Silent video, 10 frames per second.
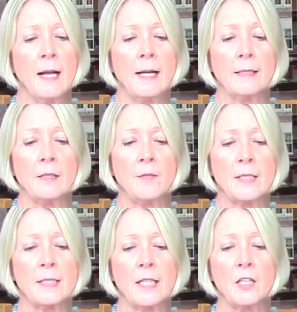and
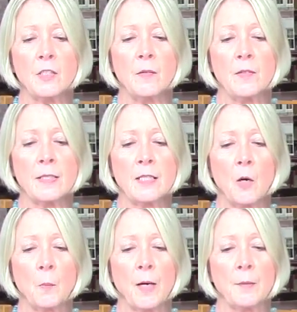investigation of this
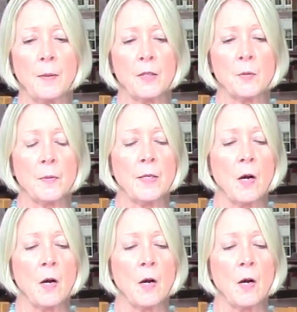outbreak by 3